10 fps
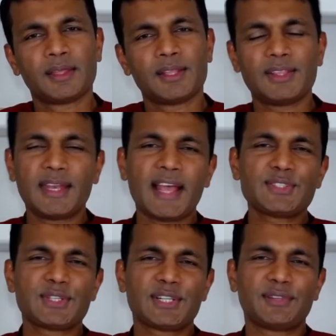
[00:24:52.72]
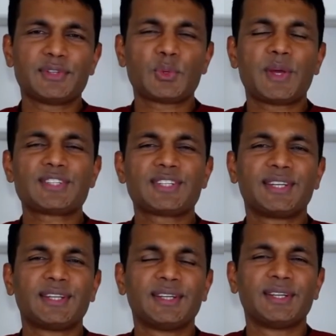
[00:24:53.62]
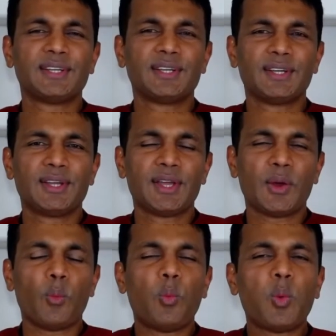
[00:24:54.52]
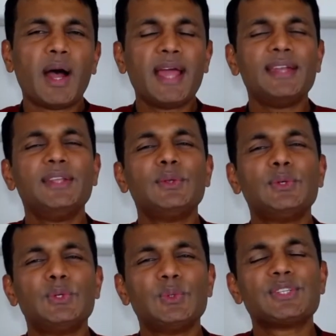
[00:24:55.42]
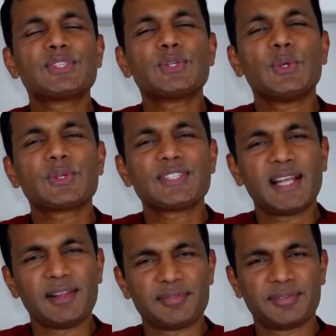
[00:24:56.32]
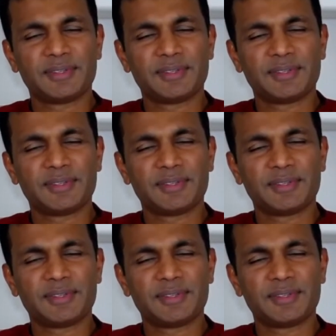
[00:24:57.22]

Then ask yourself this question: why do you do this to yourself?